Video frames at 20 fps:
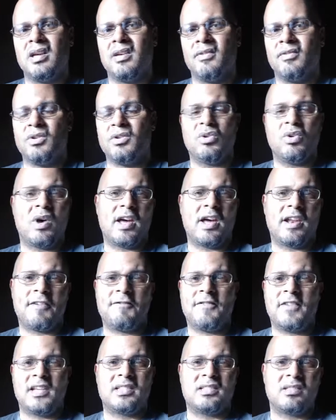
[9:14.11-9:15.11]
If you know how to
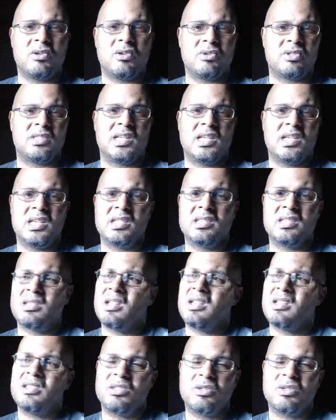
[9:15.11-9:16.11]
fix those things,
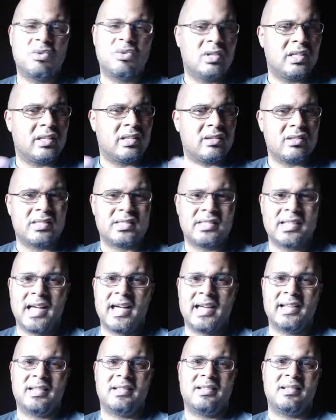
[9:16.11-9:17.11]
do a little
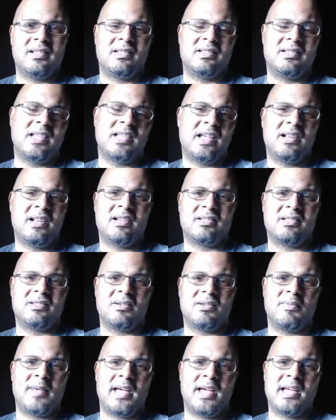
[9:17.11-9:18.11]
side
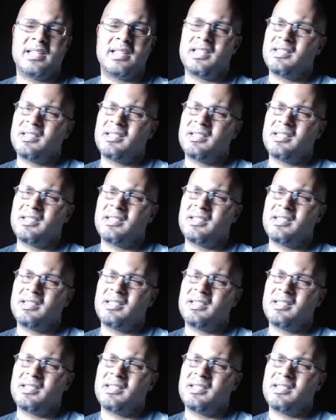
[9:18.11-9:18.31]
hustle, man.